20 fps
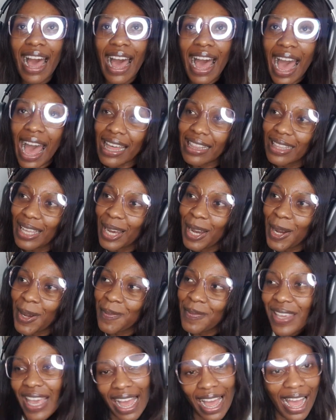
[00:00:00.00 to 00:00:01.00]
And
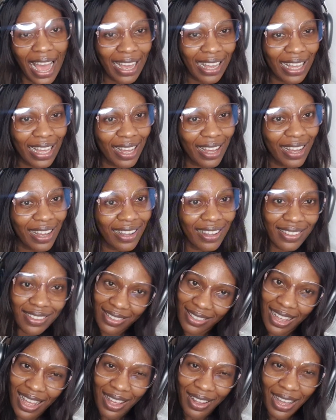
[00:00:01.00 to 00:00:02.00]
yeah,
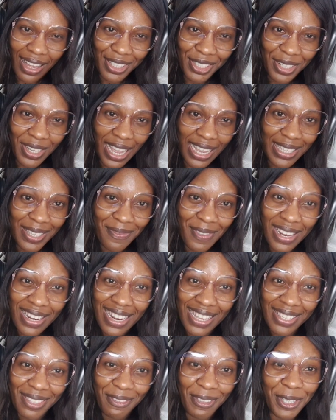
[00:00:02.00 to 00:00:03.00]
I'll catch you guys in my
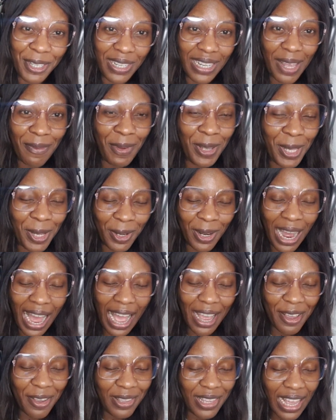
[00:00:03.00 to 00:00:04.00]
next video. Let me know,
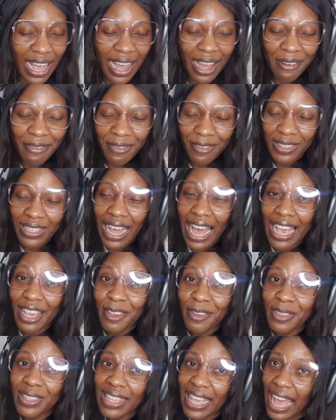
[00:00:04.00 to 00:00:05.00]
are
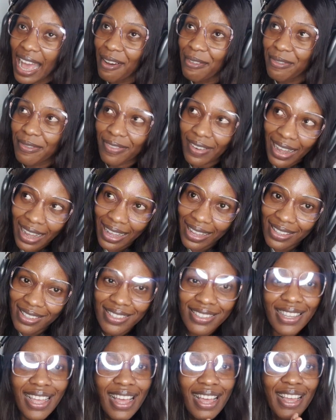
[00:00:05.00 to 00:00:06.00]
you their
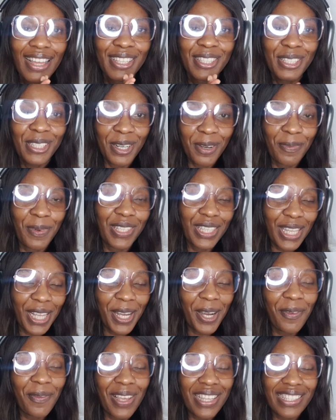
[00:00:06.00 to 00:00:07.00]
fans? Drop it in the
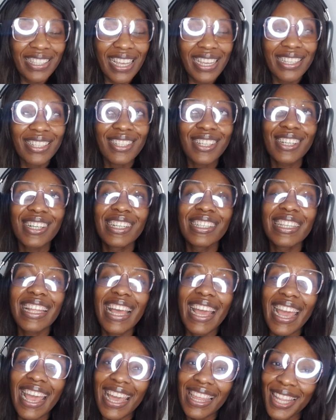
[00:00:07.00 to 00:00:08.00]
comment section,
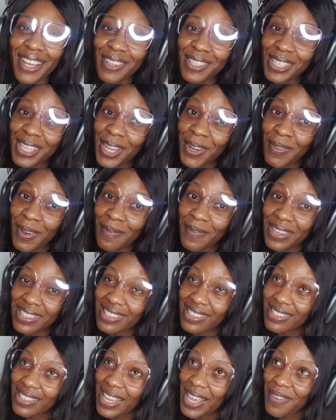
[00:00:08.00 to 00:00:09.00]
and I'll see you on my
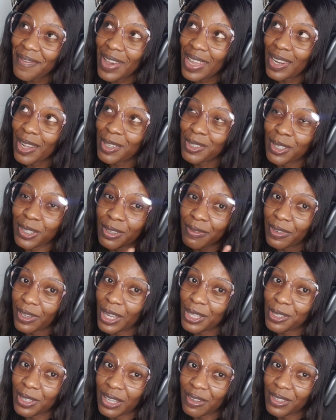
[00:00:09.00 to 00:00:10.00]
besties in my next show. Don't
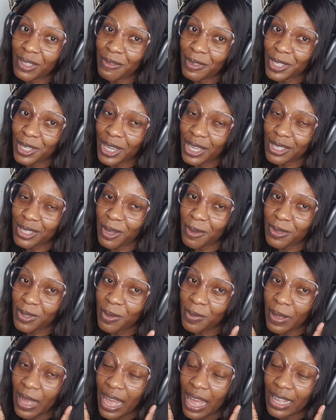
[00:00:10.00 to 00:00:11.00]
forget to give the video a thumbs
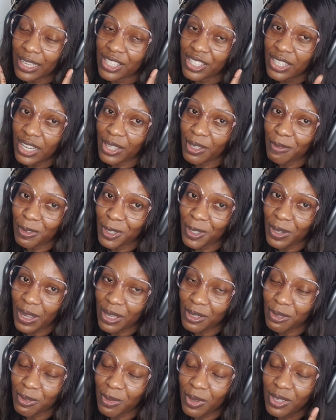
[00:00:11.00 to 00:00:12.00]
up and share the video
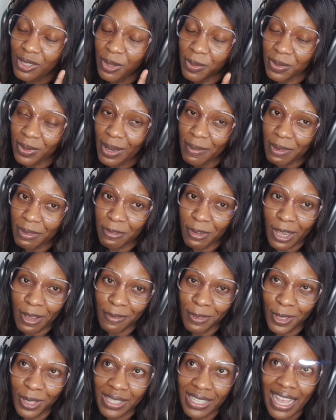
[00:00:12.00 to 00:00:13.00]
as well. Subscribe if you have
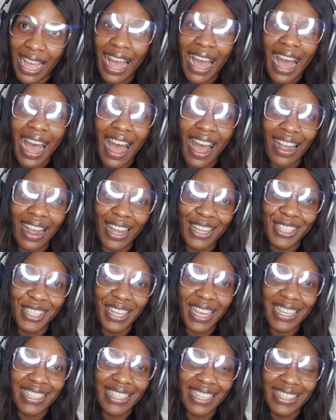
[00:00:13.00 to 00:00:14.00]
not. I'll catch you
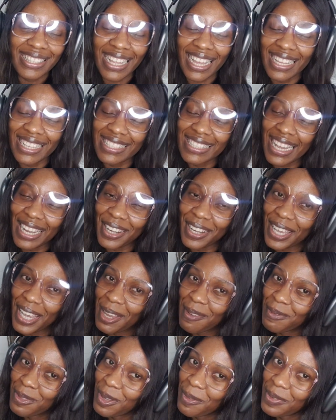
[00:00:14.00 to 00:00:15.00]
guys
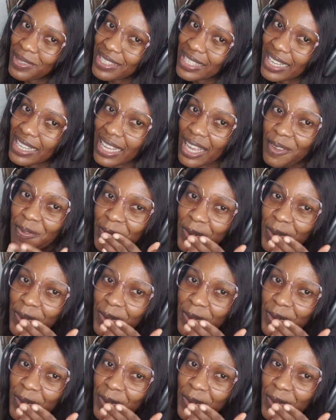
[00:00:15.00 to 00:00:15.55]
later.